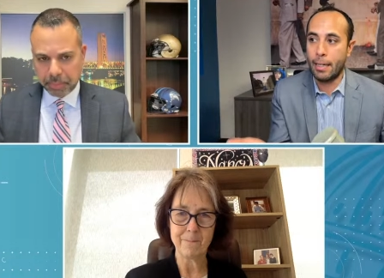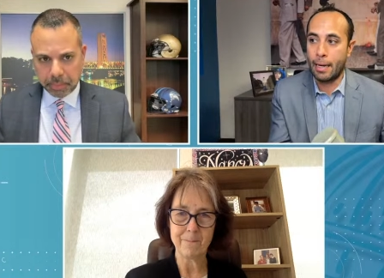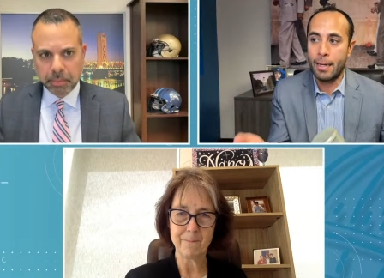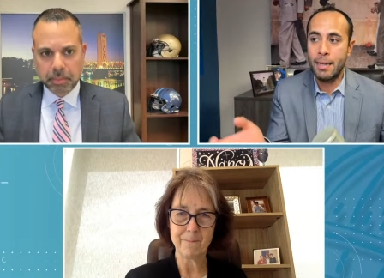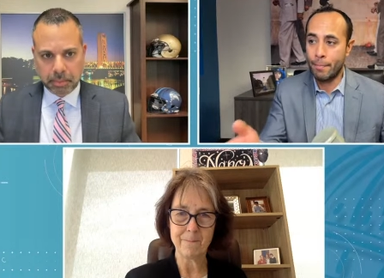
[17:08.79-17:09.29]

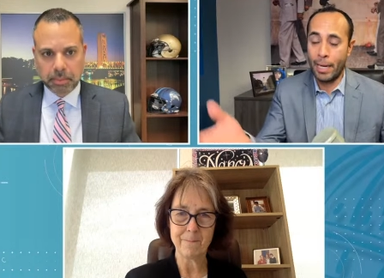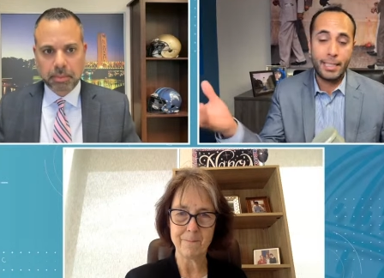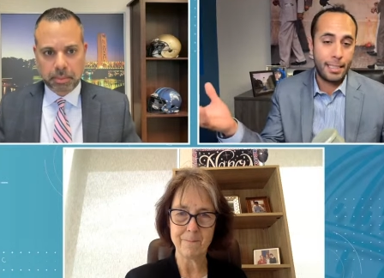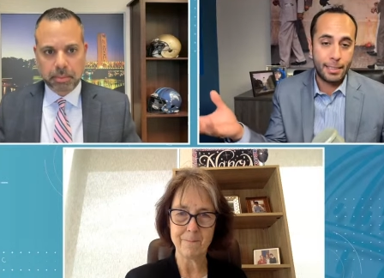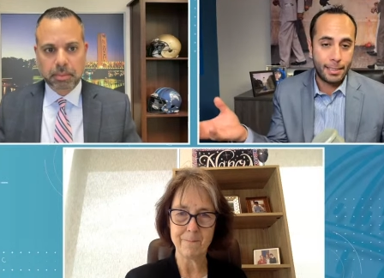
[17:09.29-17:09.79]
Speaker 1: Like my
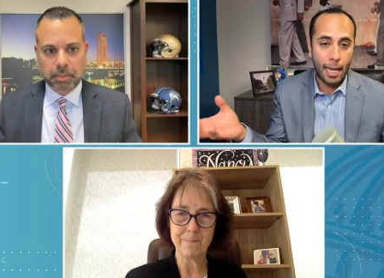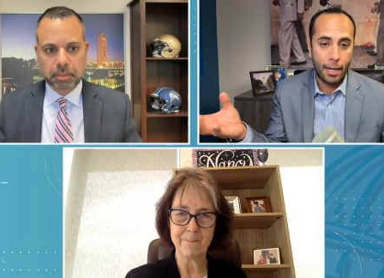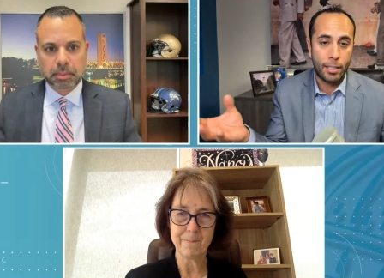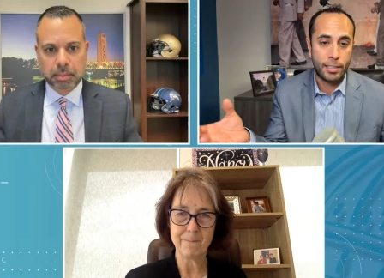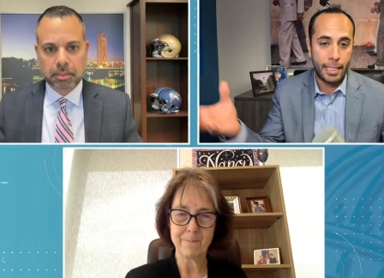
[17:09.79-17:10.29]
son's not
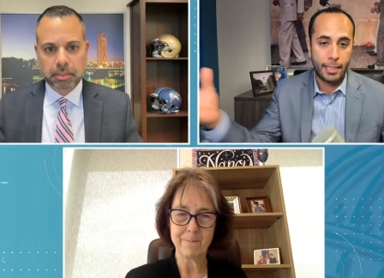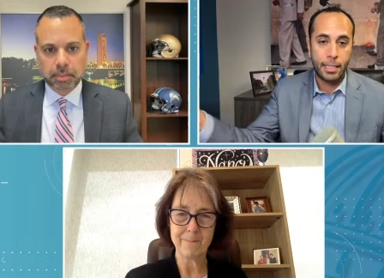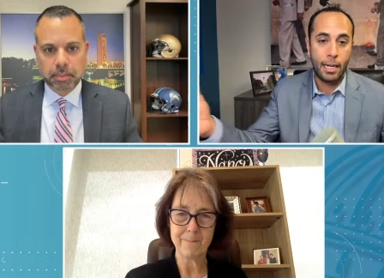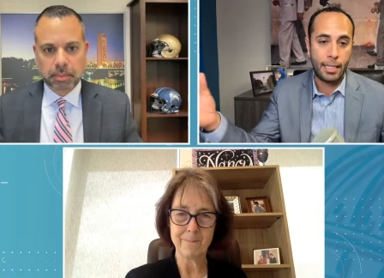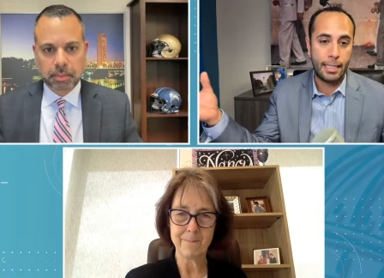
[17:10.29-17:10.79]
on
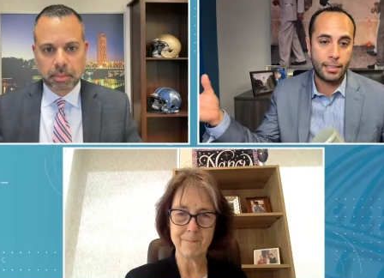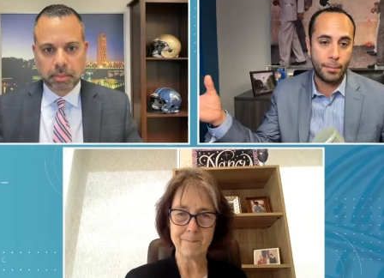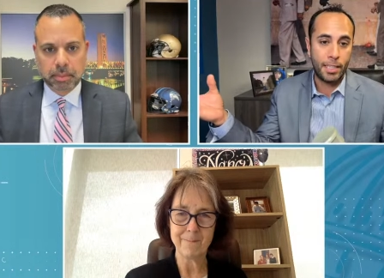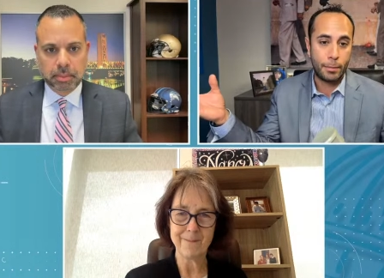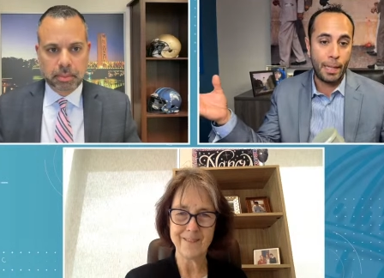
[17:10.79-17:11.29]
TikTok and
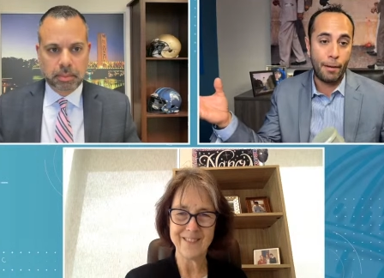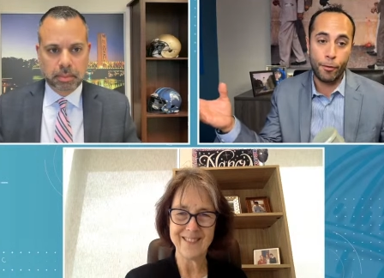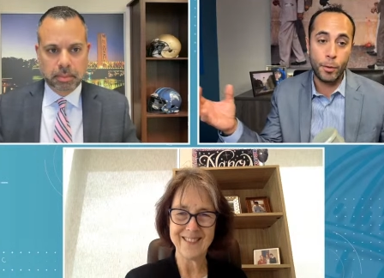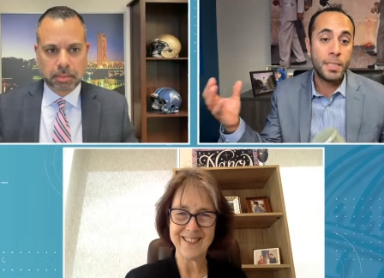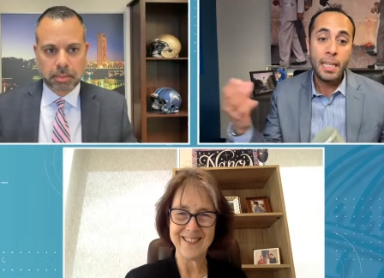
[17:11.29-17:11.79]
some of these
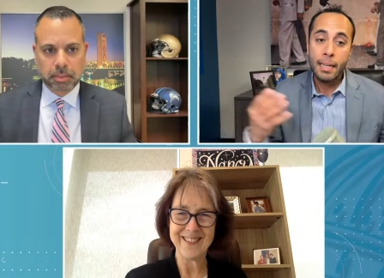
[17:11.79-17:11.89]
platforms.